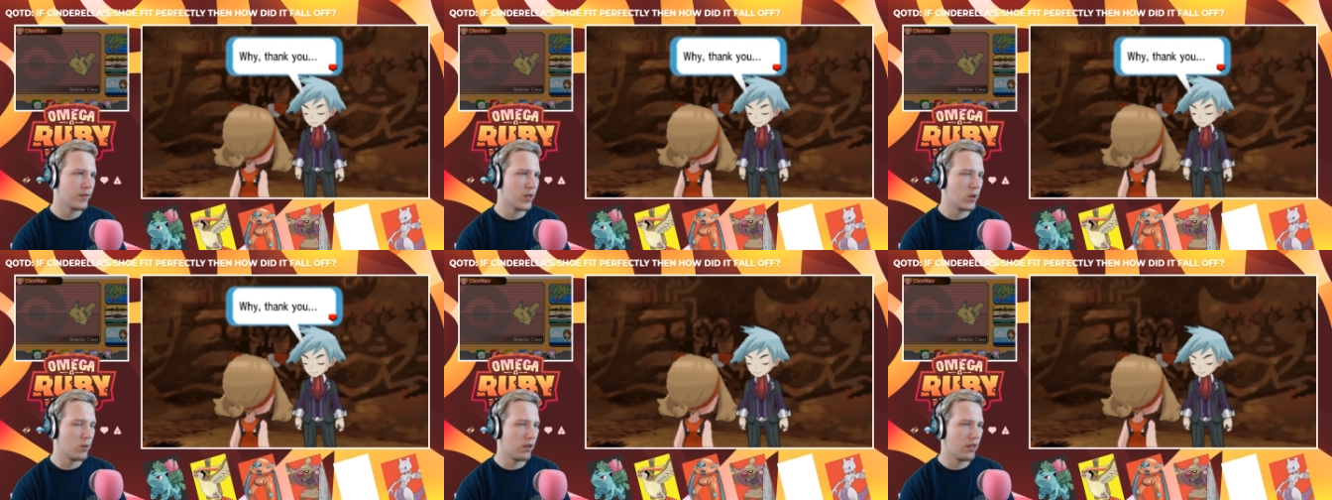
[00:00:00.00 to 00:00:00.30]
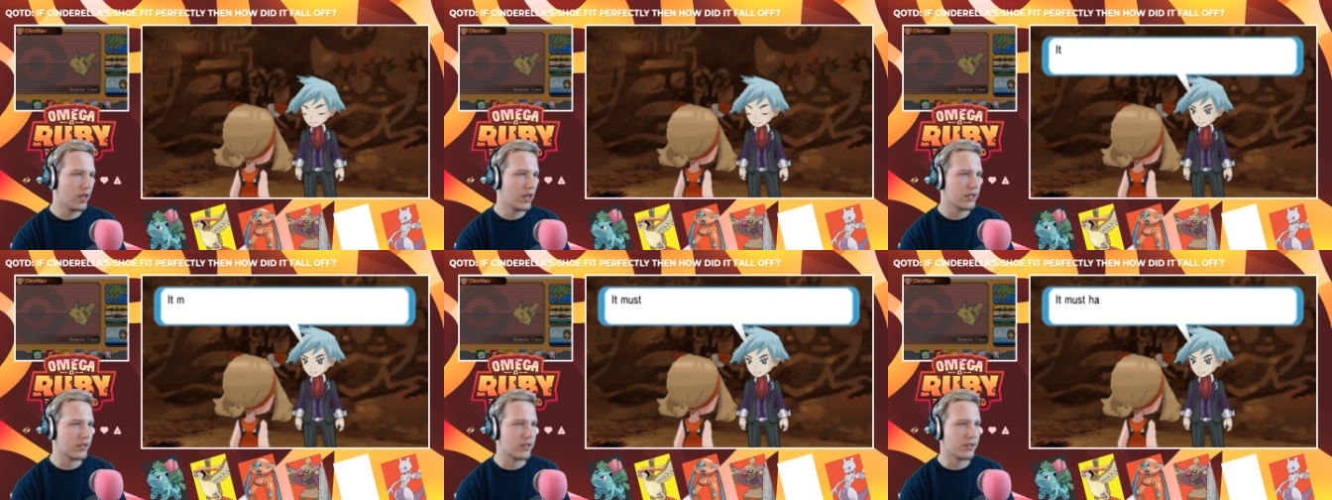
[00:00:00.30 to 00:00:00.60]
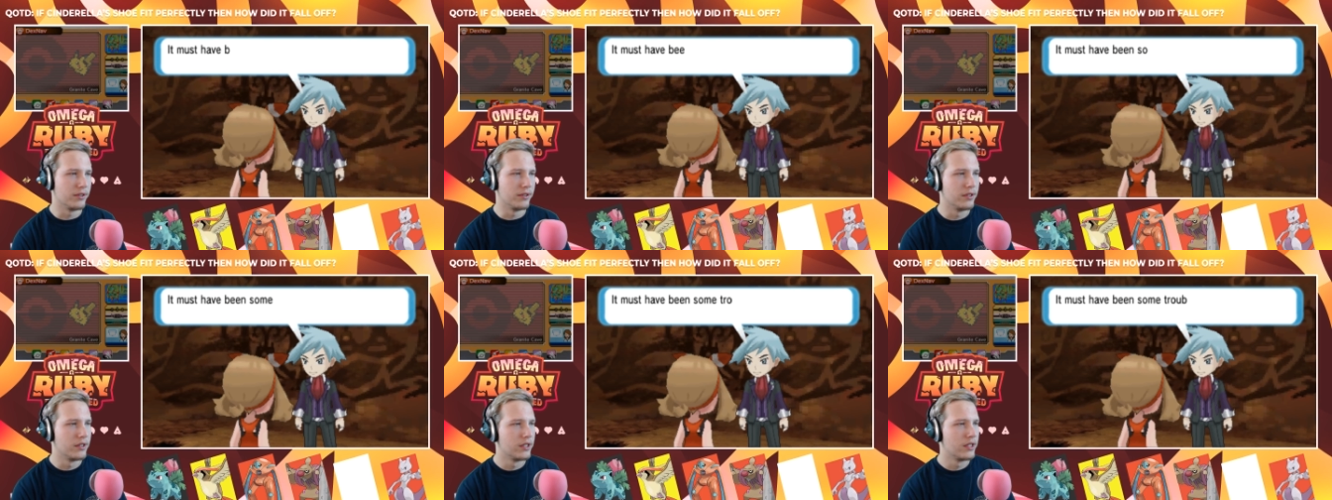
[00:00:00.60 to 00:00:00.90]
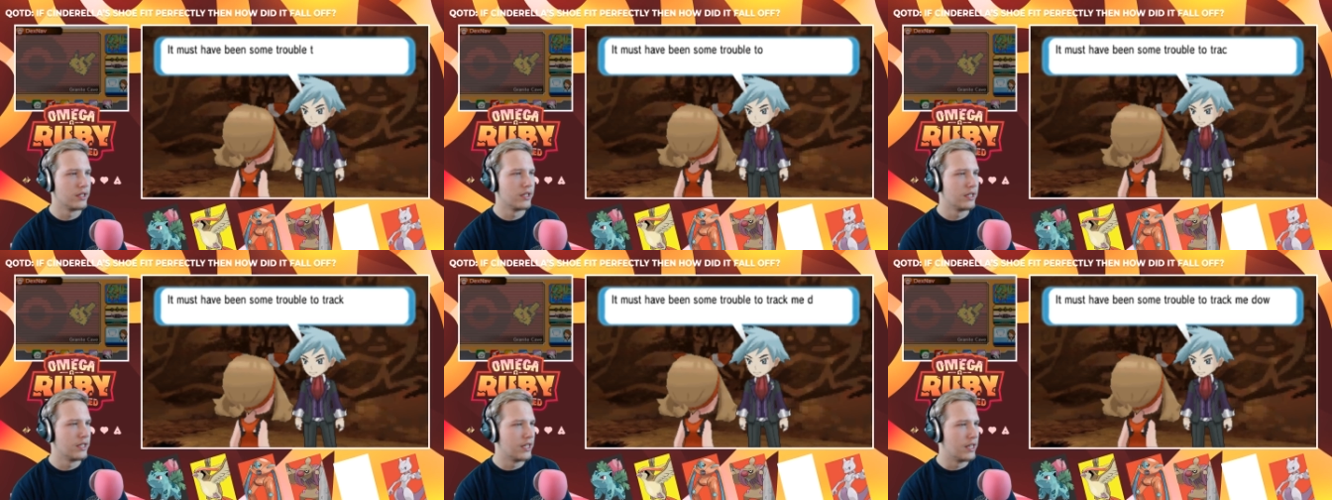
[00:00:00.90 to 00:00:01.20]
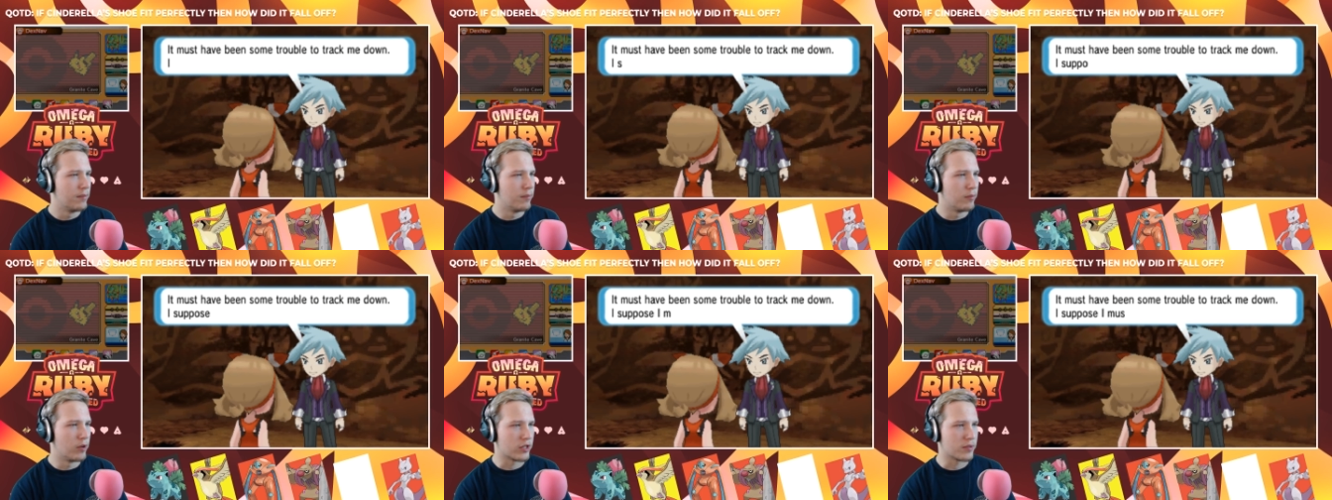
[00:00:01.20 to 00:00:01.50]
Well, thank you.
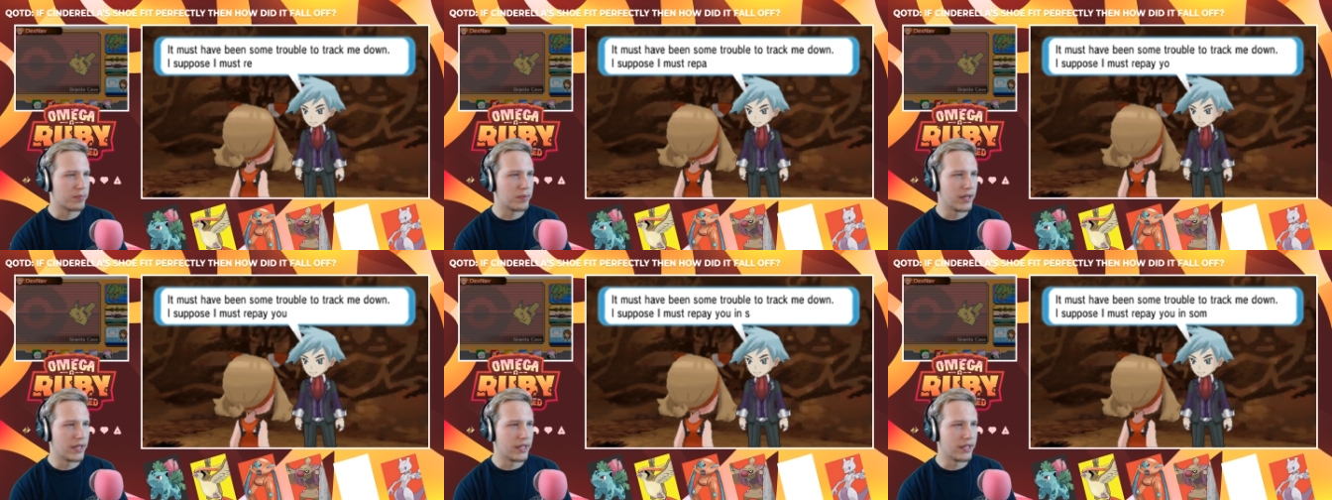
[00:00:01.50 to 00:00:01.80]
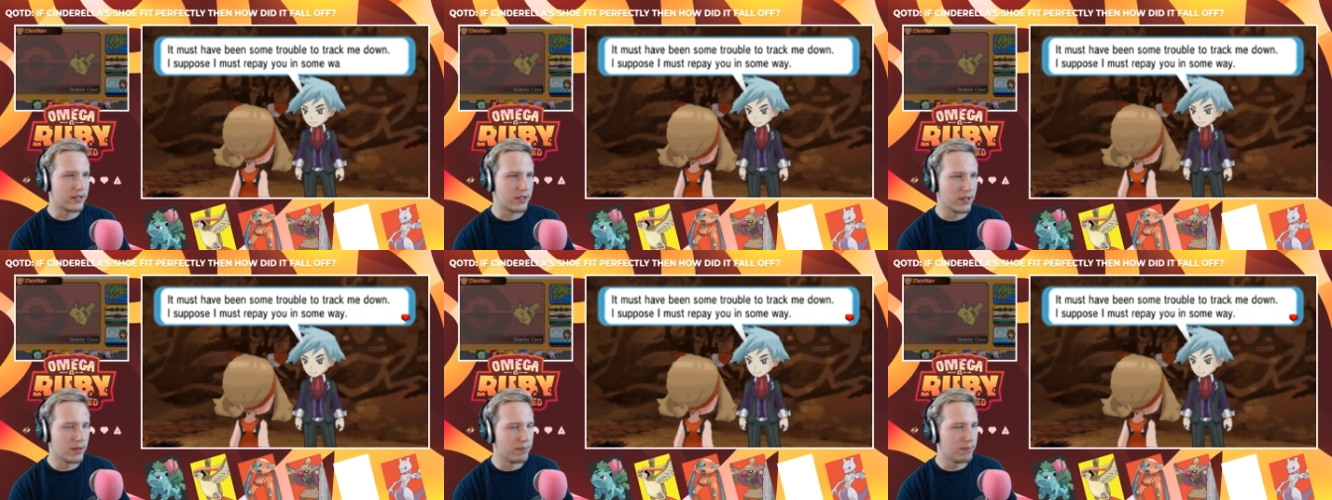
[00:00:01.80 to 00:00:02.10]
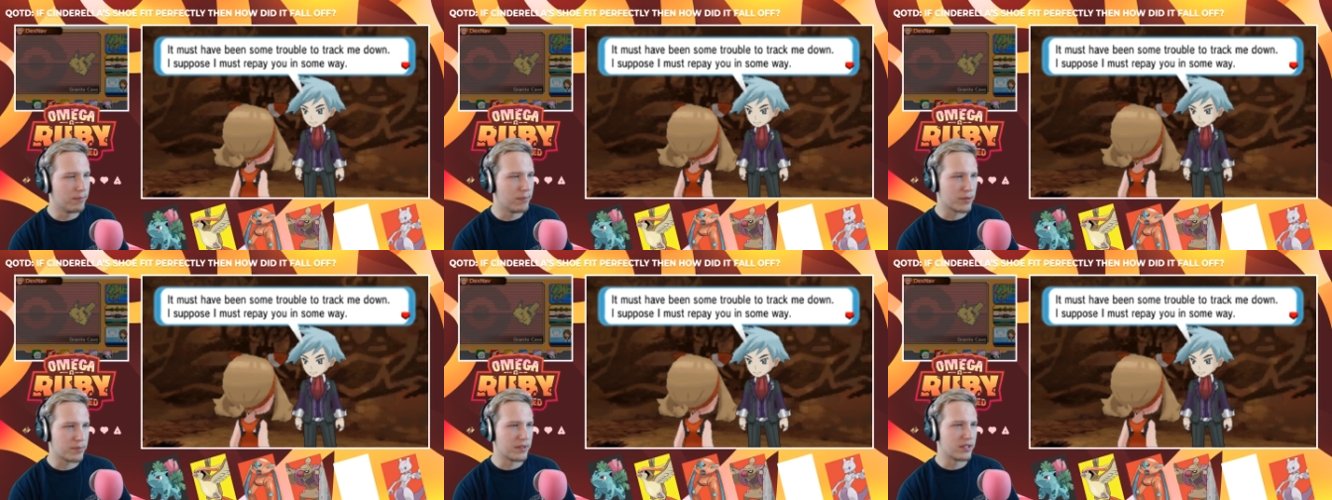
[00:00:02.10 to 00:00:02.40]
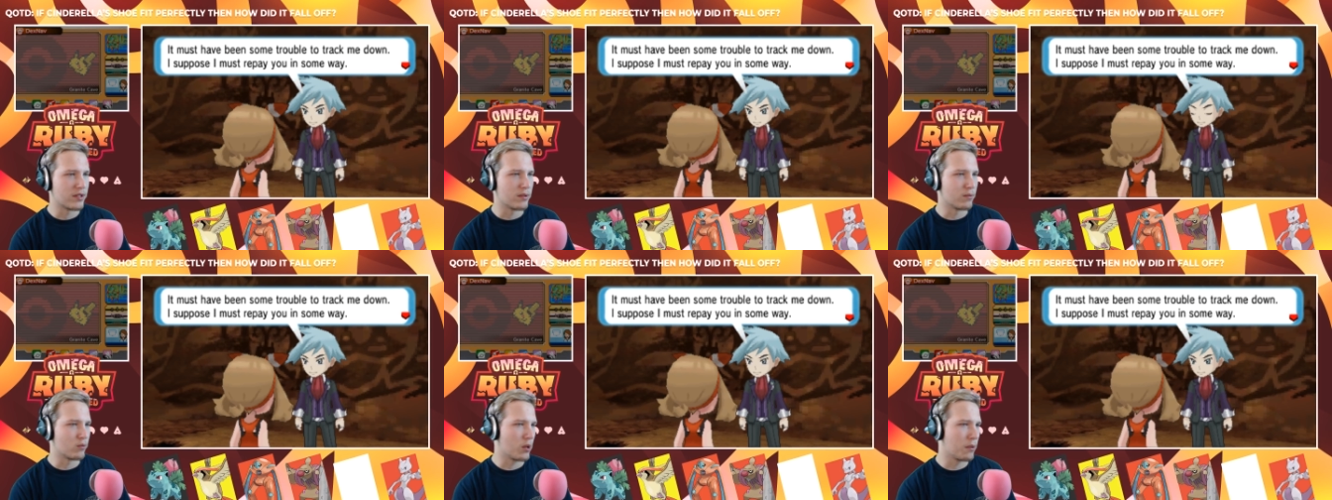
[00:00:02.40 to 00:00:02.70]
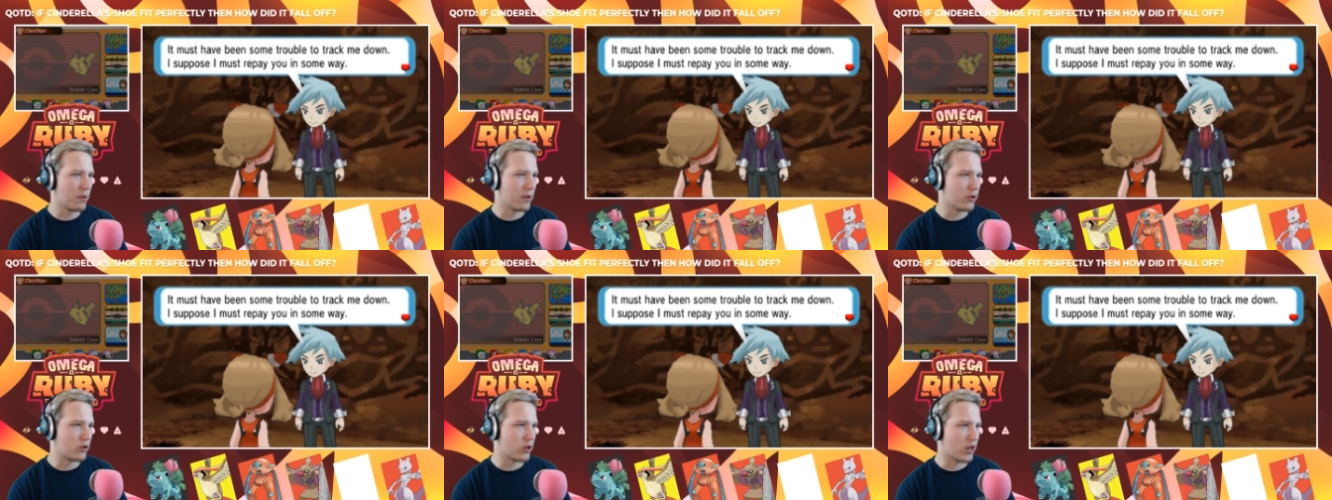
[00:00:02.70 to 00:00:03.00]
Must have been some
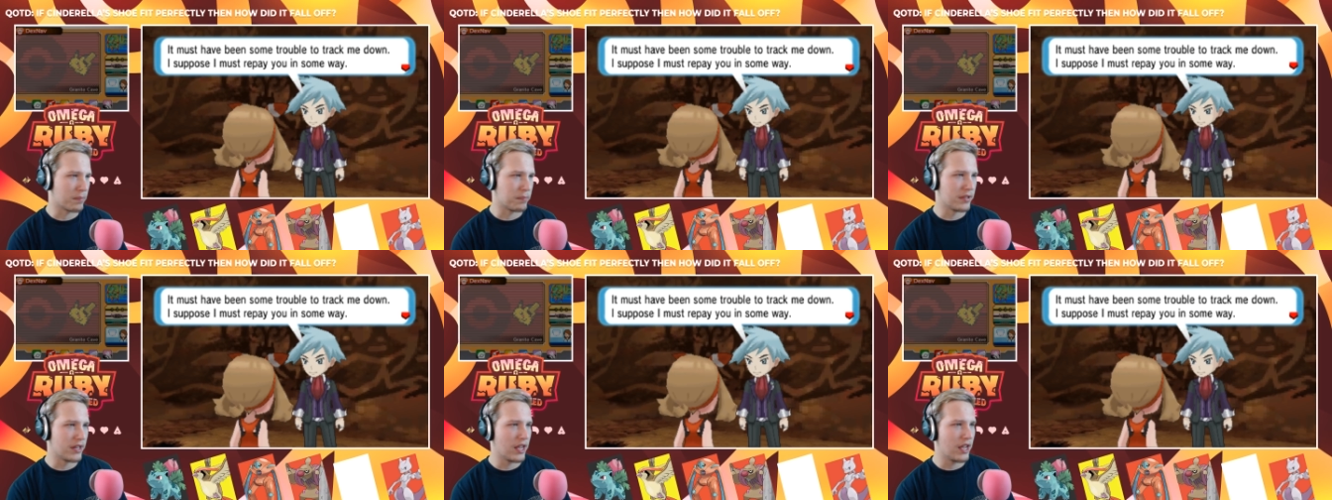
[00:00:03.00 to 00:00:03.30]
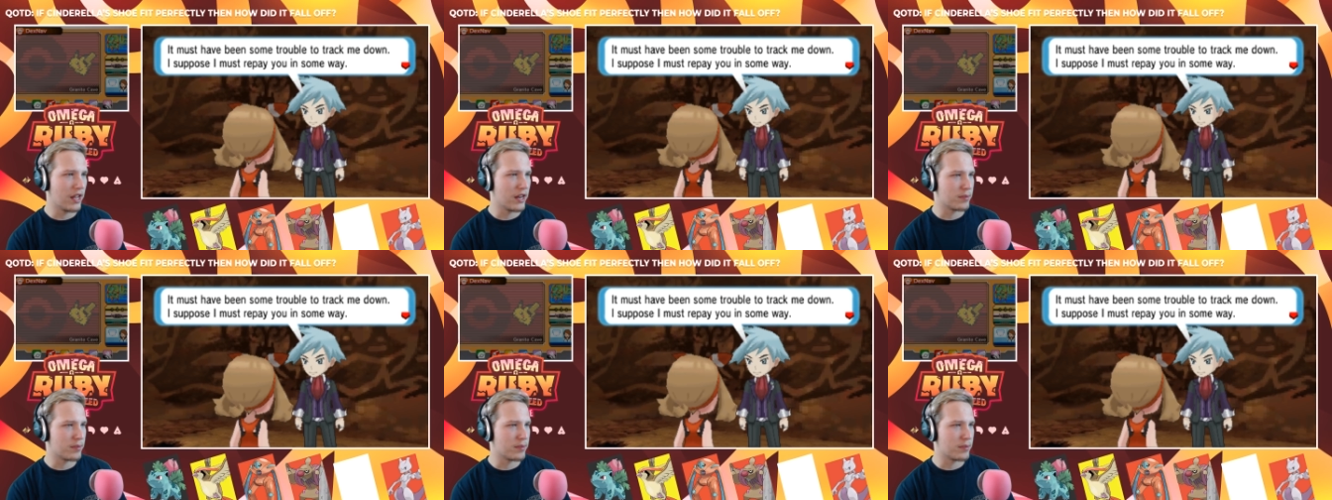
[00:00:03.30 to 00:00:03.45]
trouble to track me down.